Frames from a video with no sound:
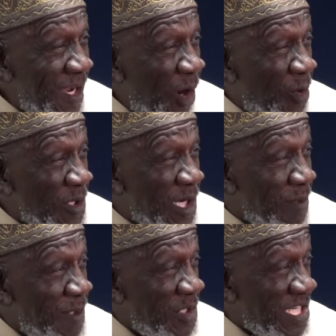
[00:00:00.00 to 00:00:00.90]
on the
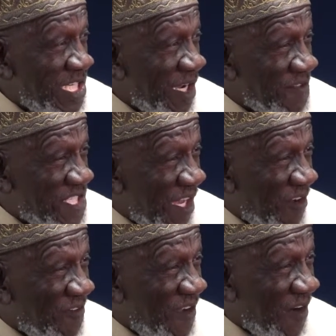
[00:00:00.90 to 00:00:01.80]
community of
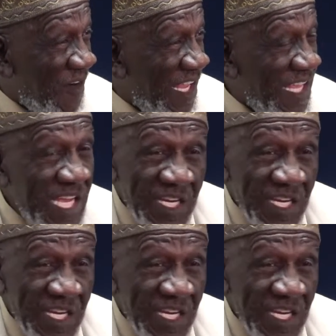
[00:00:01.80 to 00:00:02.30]
self, all right?